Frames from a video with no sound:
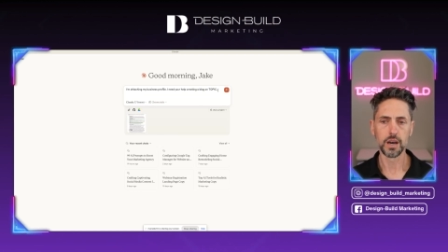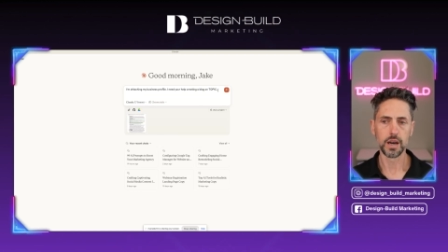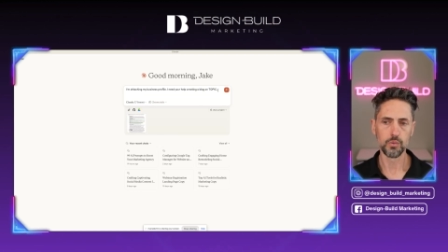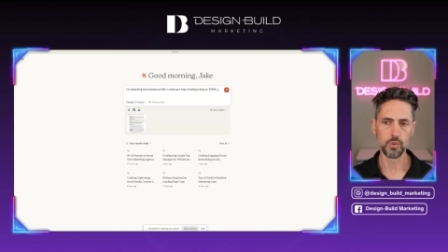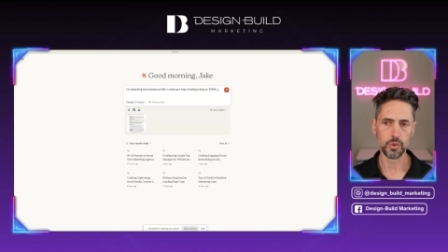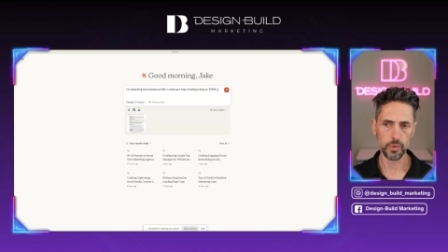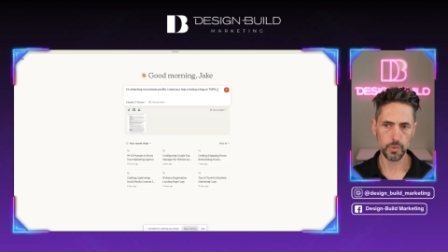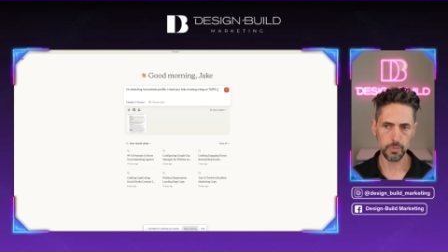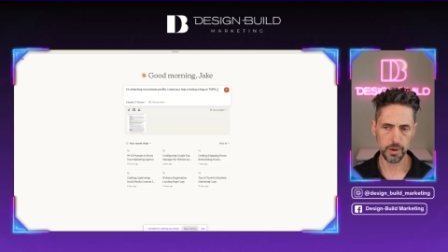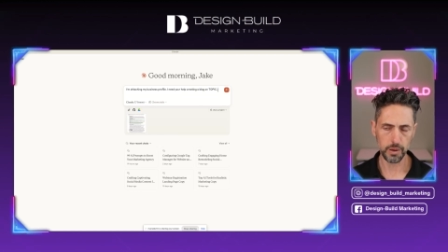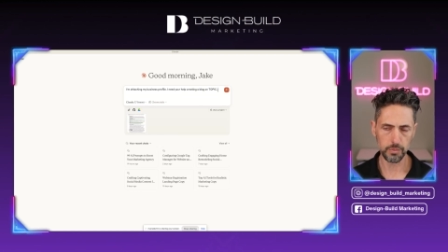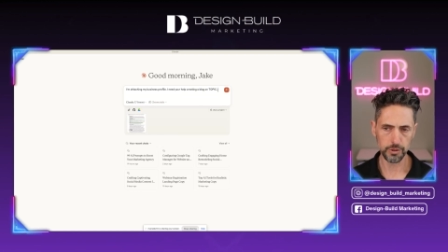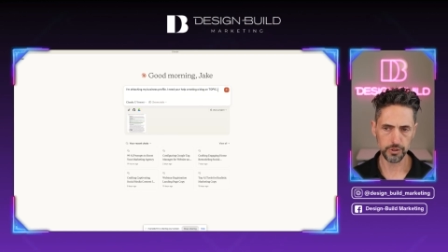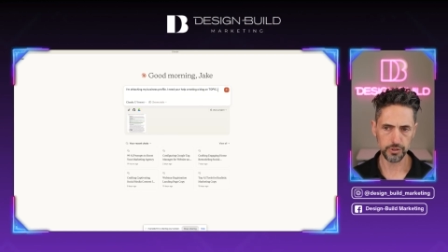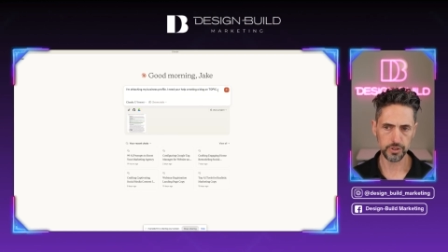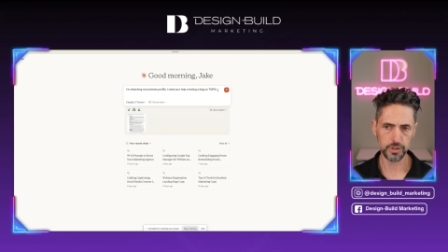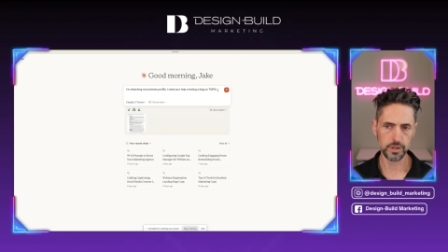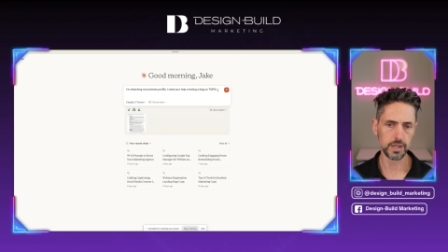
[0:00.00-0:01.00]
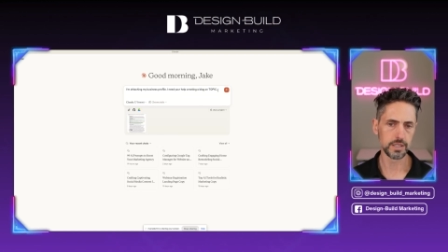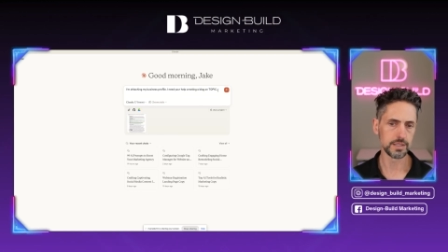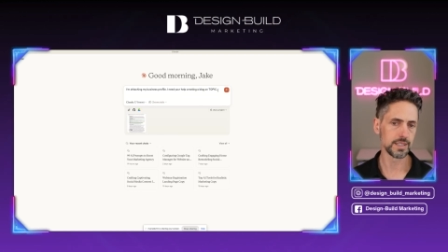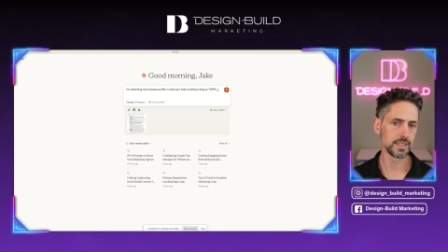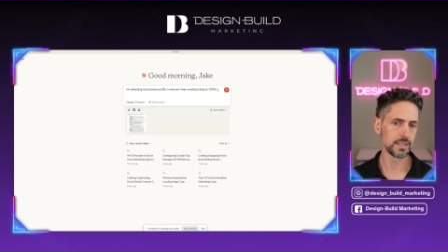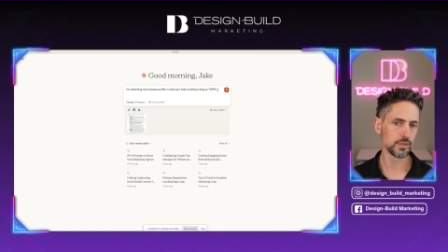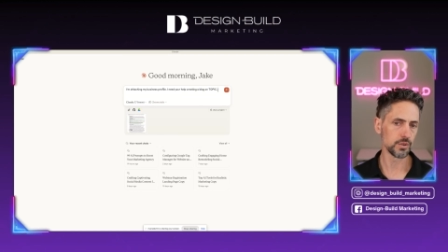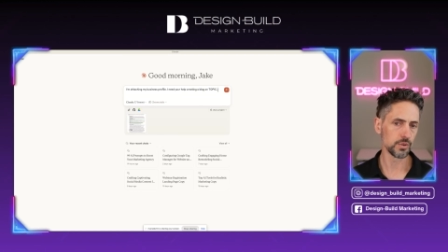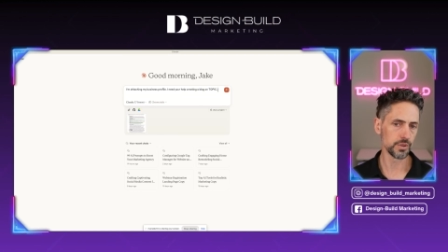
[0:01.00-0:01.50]
when we publish the
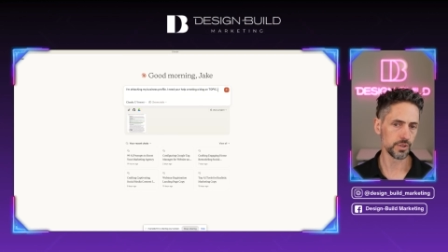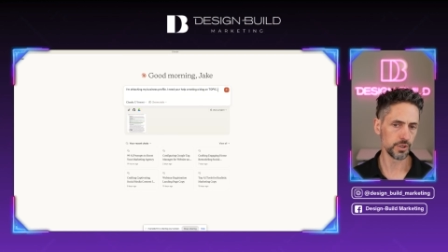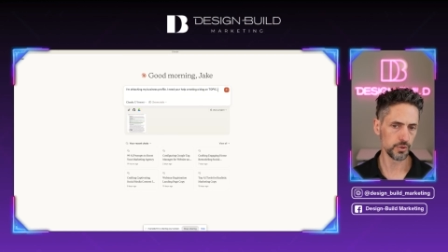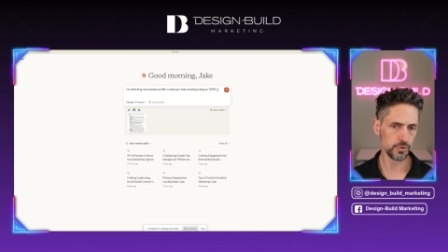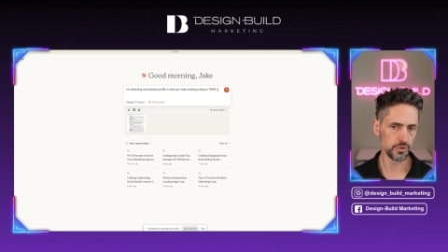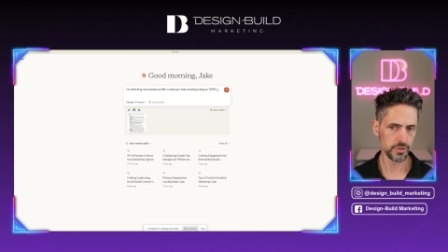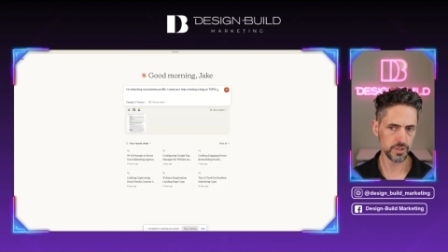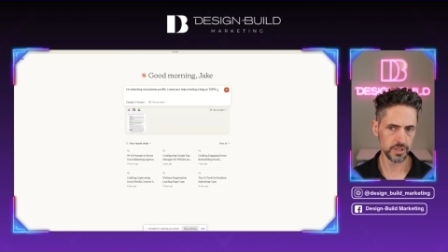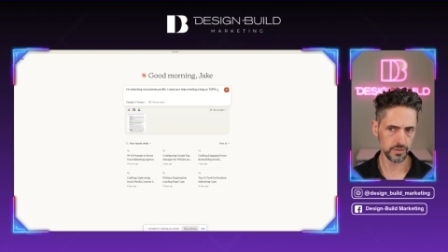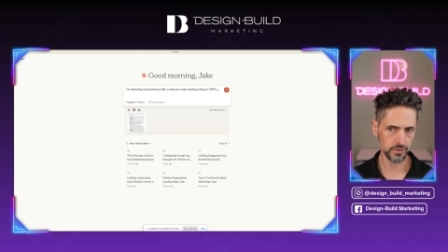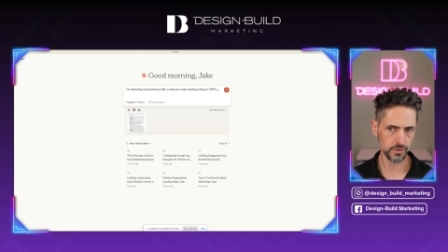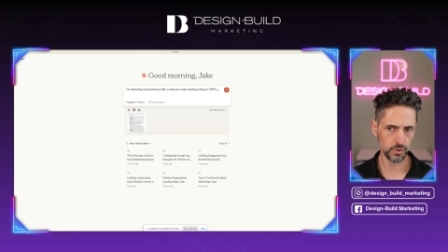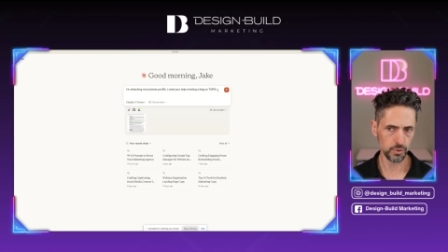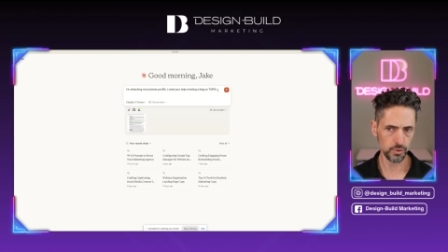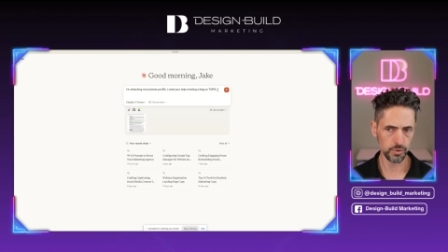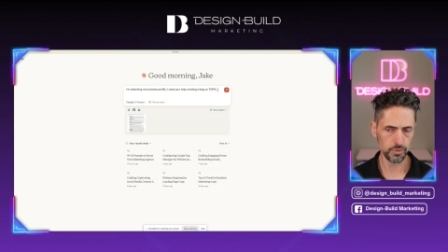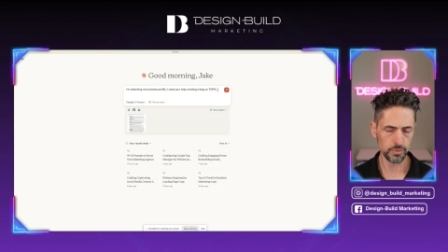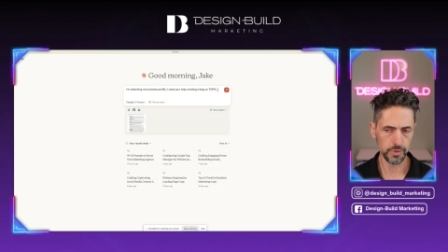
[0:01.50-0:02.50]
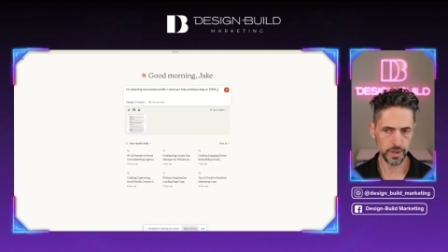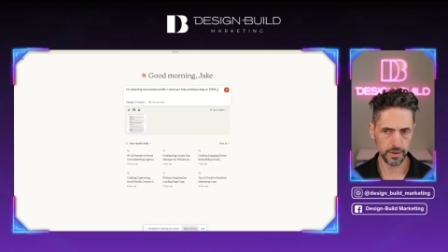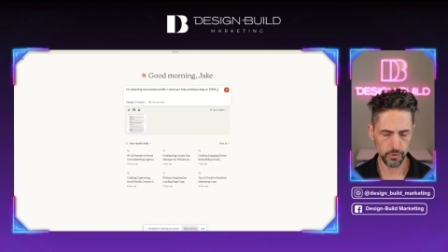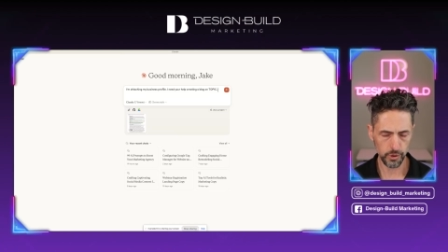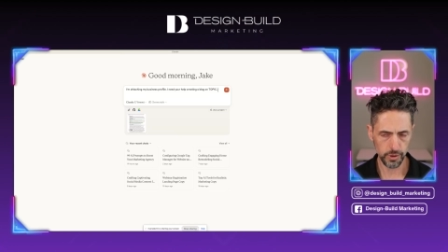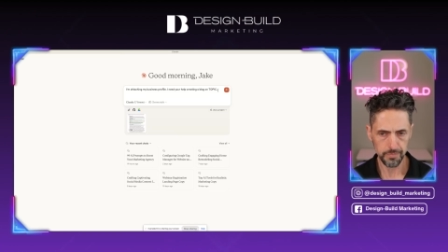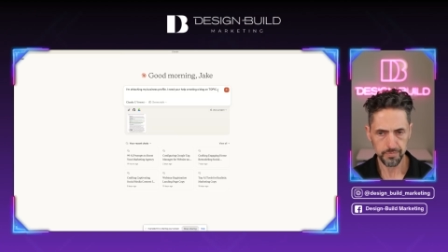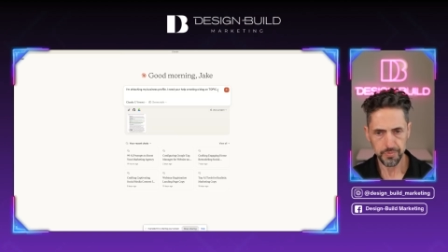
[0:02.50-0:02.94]
content or use this tool, whenever.